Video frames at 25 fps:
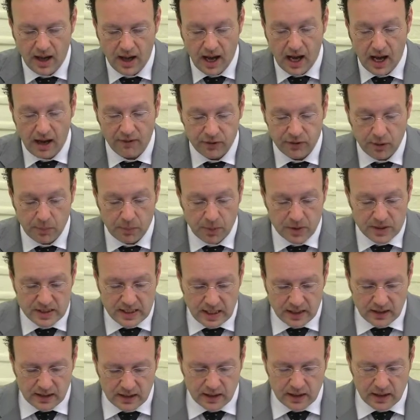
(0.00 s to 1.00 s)
After
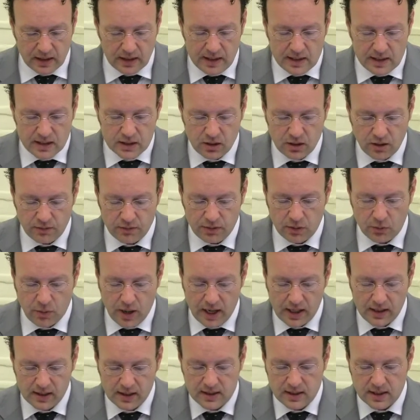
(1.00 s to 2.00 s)
presenting a list of the
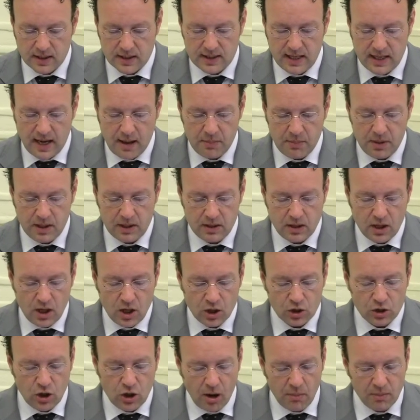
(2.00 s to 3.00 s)
relics examined,
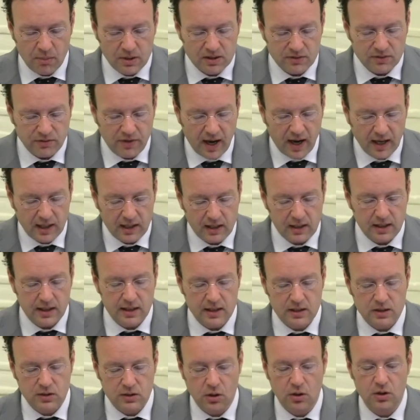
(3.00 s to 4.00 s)
Thomas finally
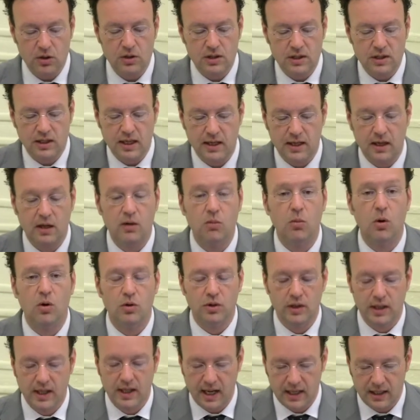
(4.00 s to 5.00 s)
asserts, and I
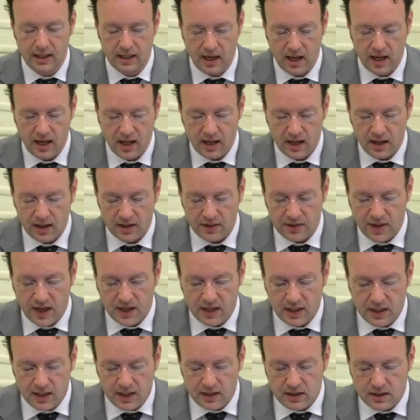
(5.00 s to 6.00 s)
quote again,
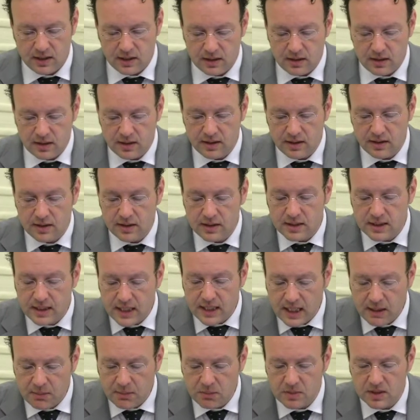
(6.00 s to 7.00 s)
that it
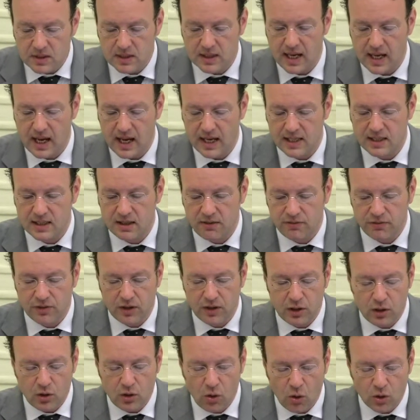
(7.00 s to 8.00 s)
seems as if
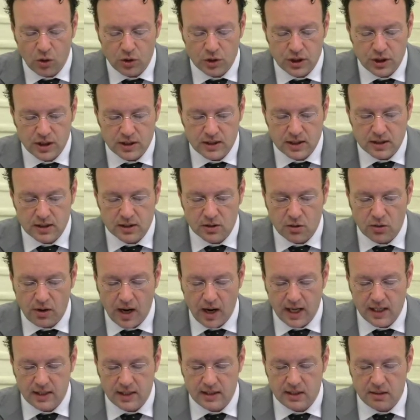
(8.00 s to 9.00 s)
the Lord Jesus
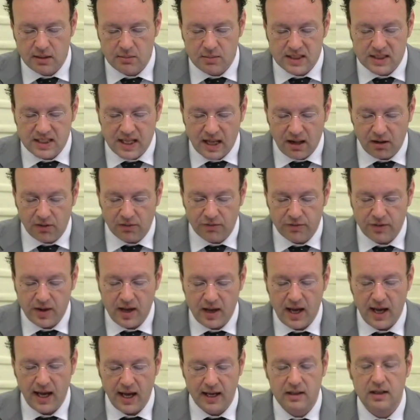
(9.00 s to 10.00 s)
Christ himself
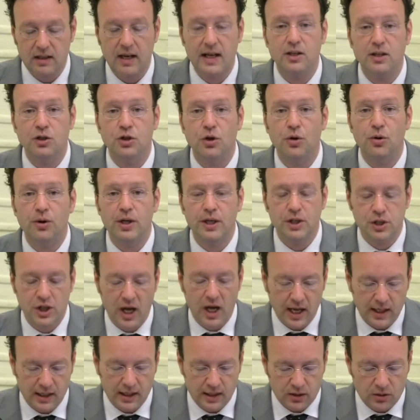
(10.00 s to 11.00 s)
had led
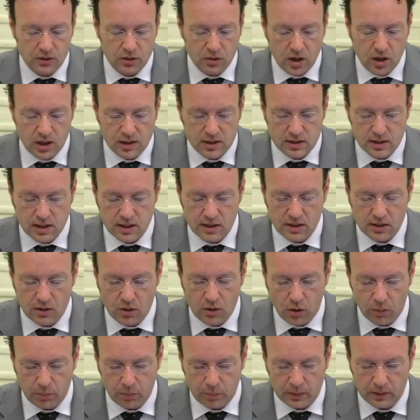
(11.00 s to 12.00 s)
Torrigiani to
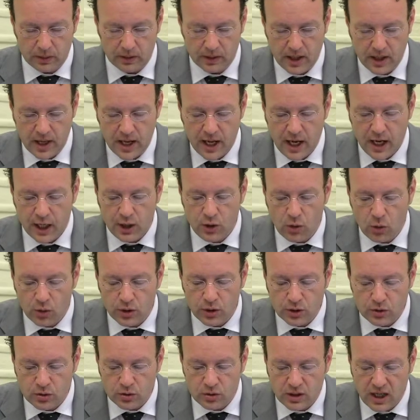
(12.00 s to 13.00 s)
Constantinople in
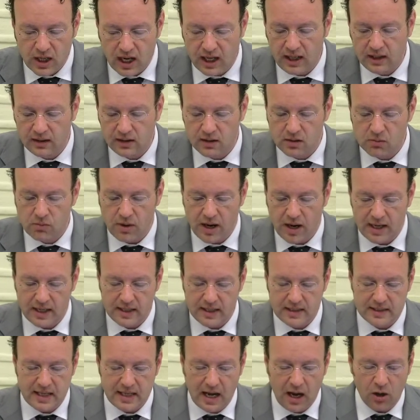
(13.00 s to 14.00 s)
order to take the
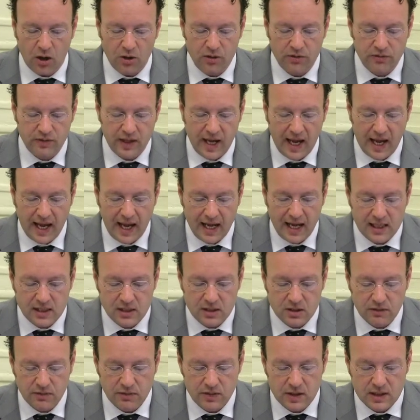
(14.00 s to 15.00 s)
relics out of the
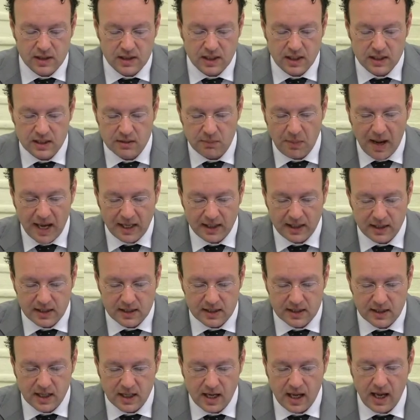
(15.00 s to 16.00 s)
hands of the
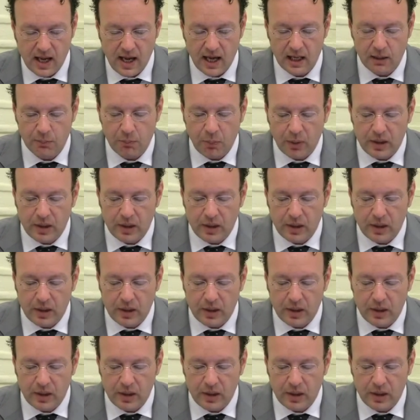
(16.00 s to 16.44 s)
schismatics and